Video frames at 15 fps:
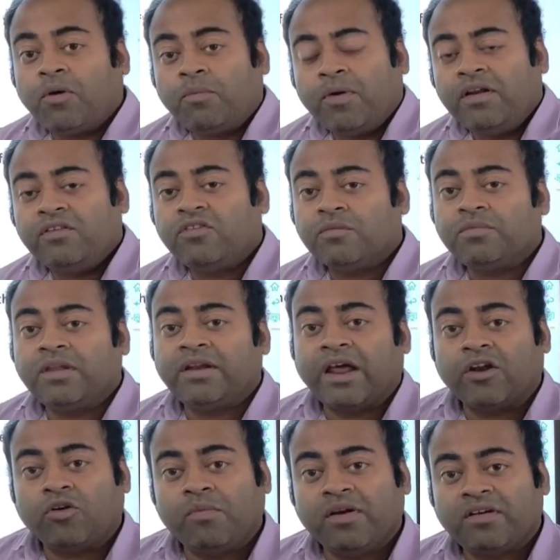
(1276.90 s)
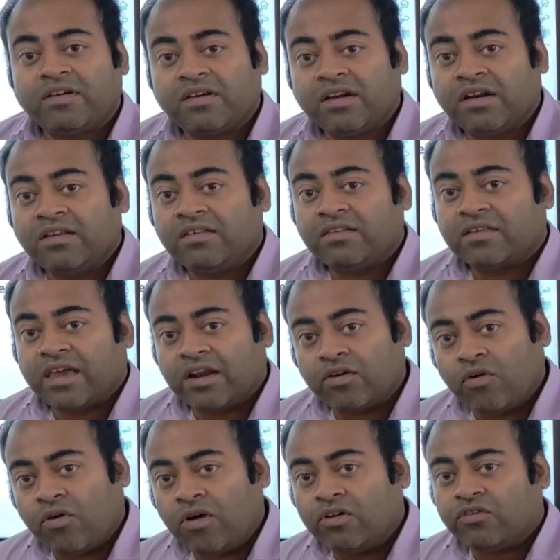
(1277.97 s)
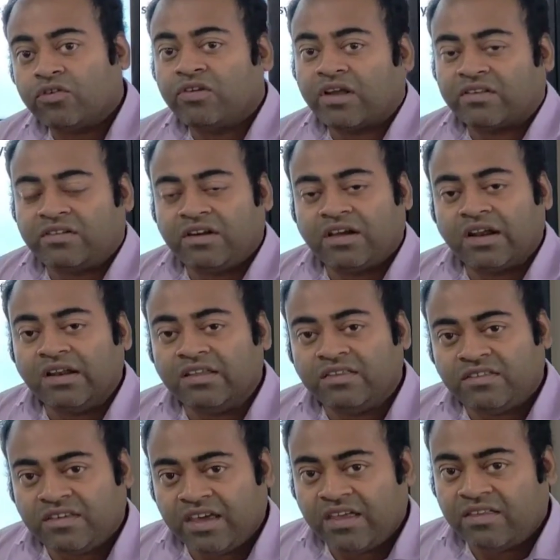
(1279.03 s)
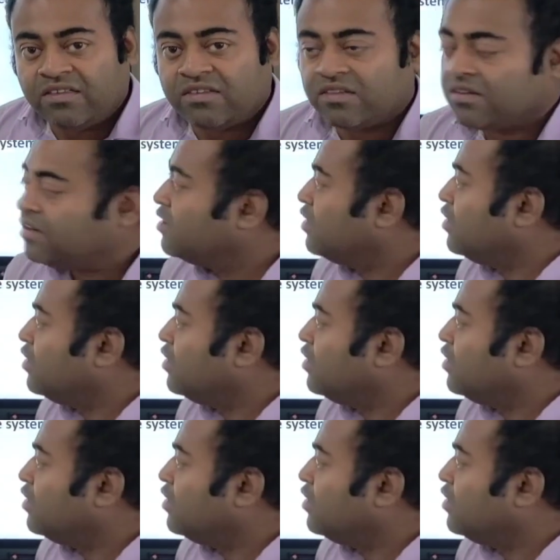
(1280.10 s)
properties of the nanomaterials can also drastically change.